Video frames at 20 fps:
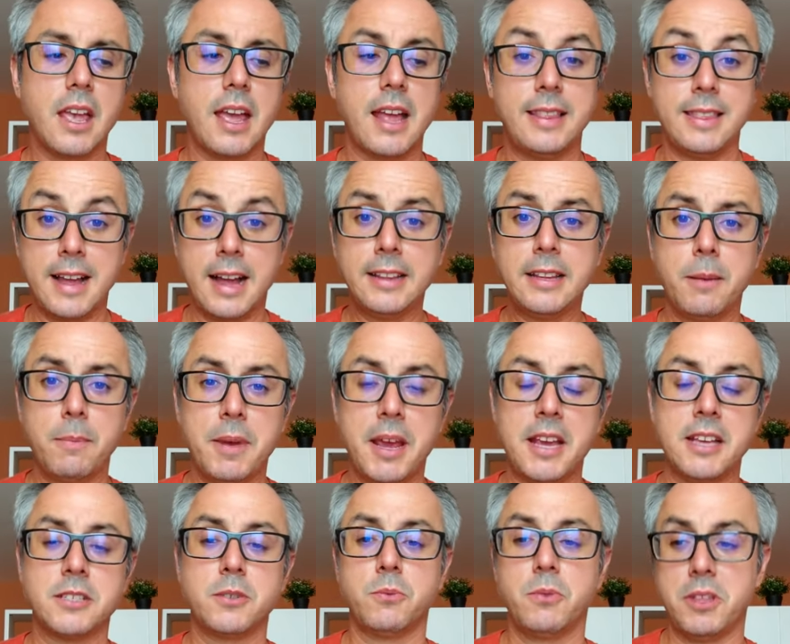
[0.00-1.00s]
a
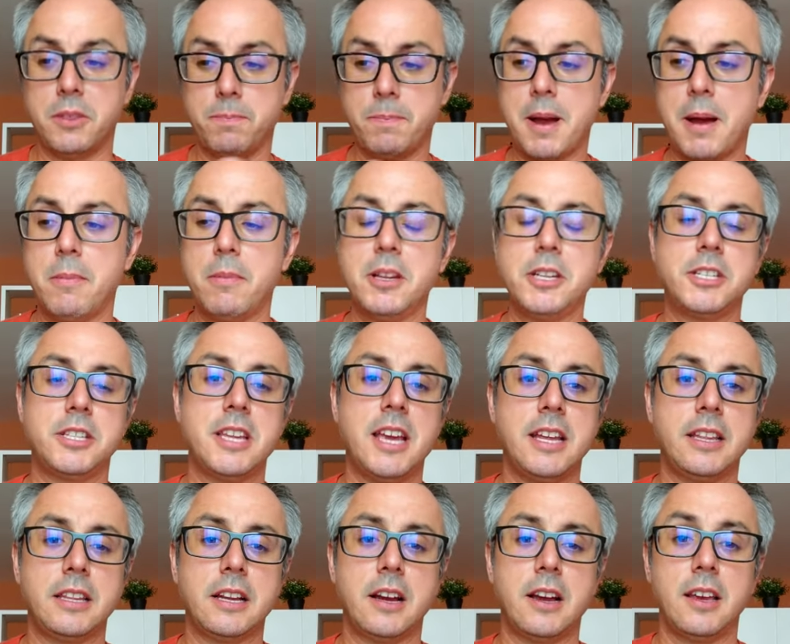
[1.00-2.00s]
database with published
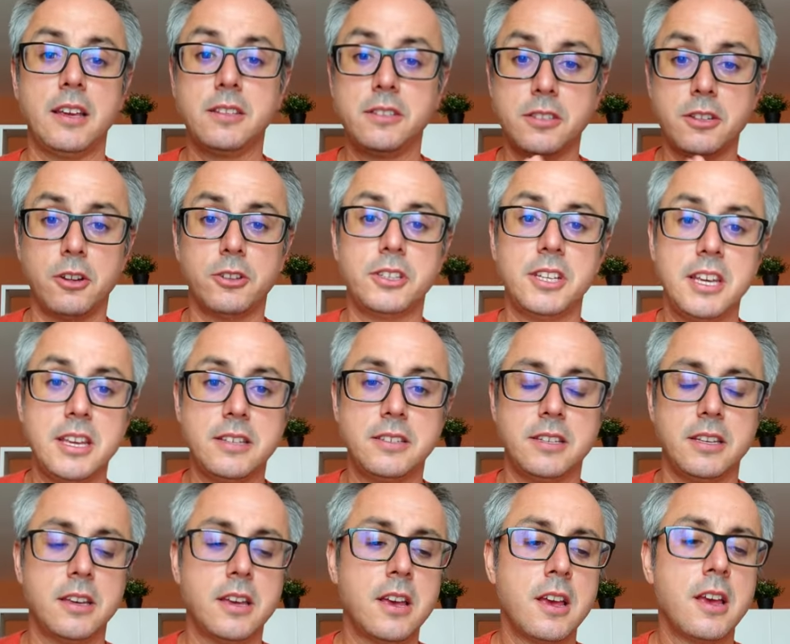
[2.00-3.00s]
data is not
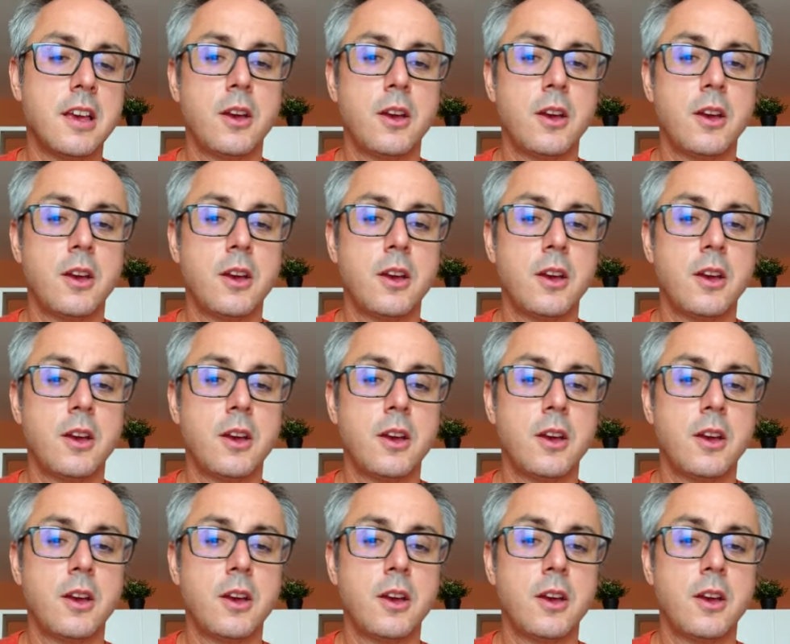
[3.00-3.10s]
easy.